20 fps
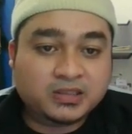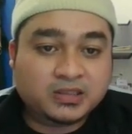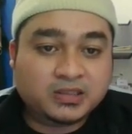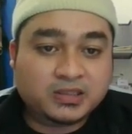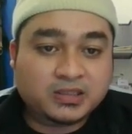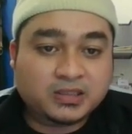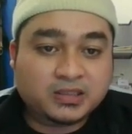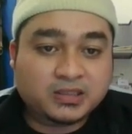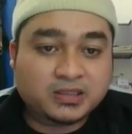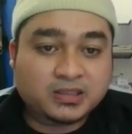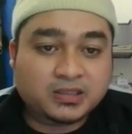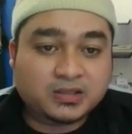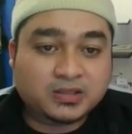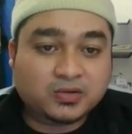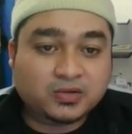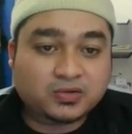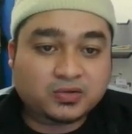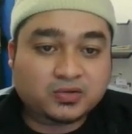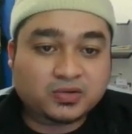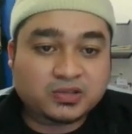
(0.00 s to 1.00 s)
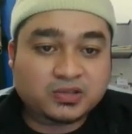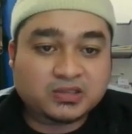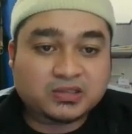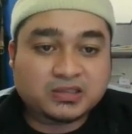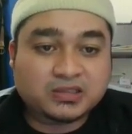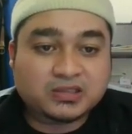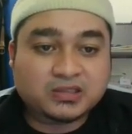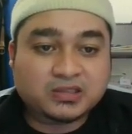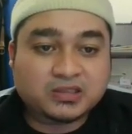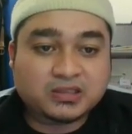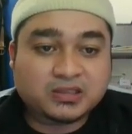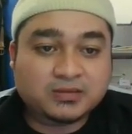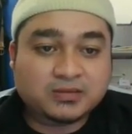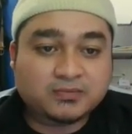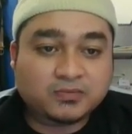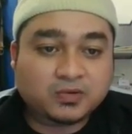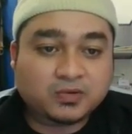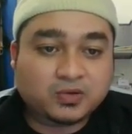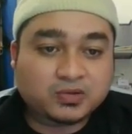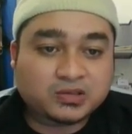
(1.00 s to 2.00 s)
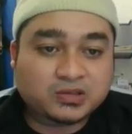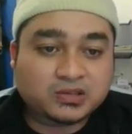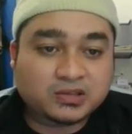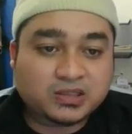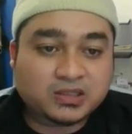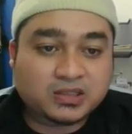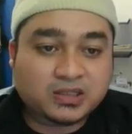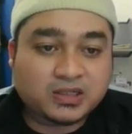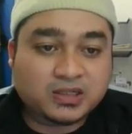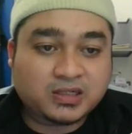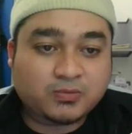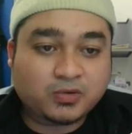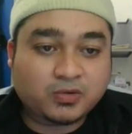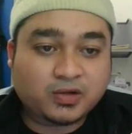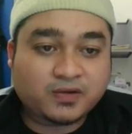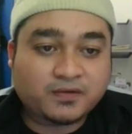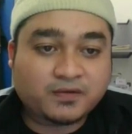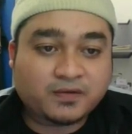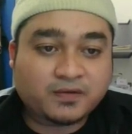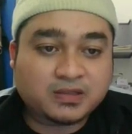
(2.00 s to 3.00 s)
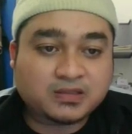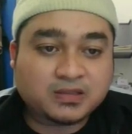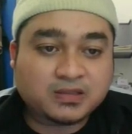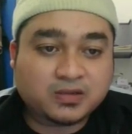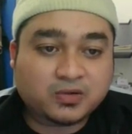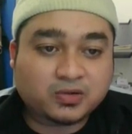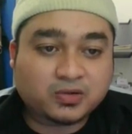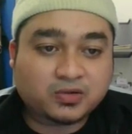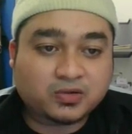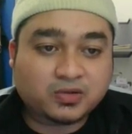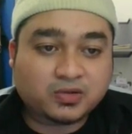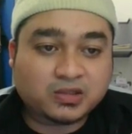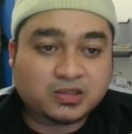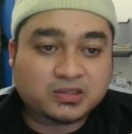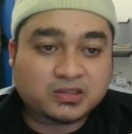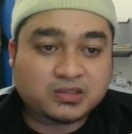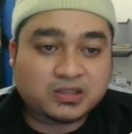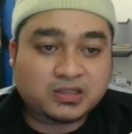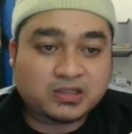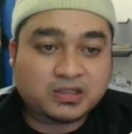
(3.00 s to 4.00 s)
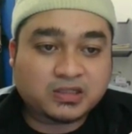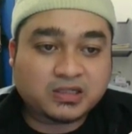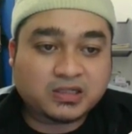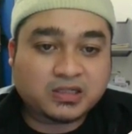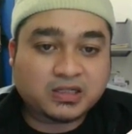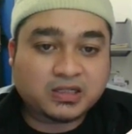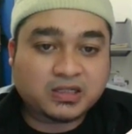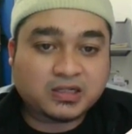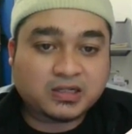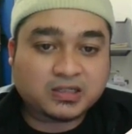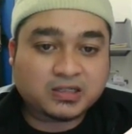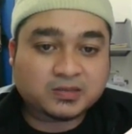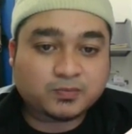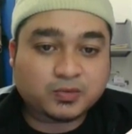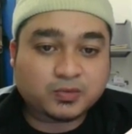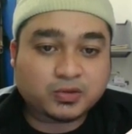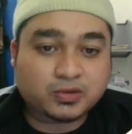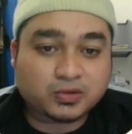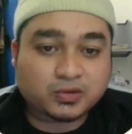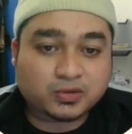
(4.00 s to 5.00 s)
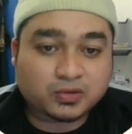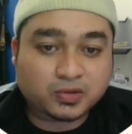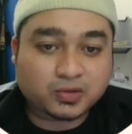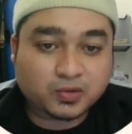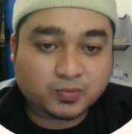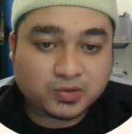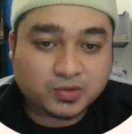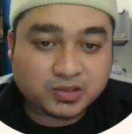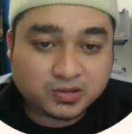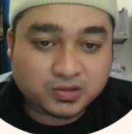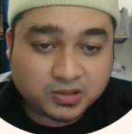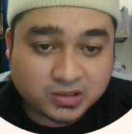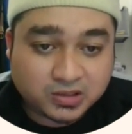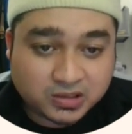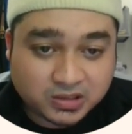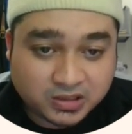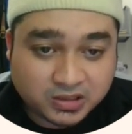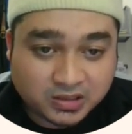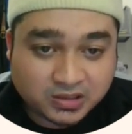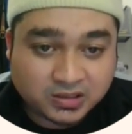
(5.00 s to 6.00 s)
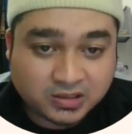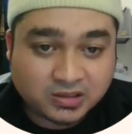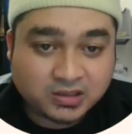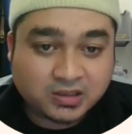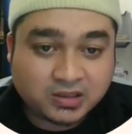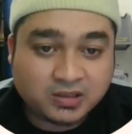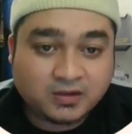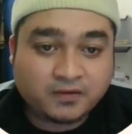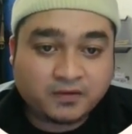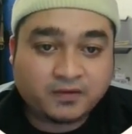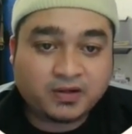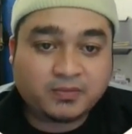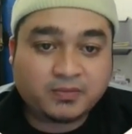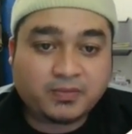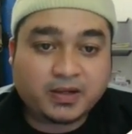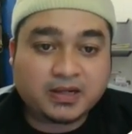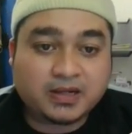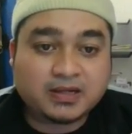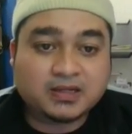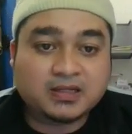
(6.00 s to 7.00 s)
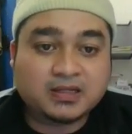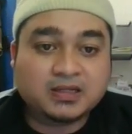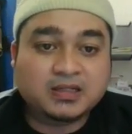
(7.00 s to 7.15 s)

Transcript: the control system constantly modifies the control signal in response to position feedback.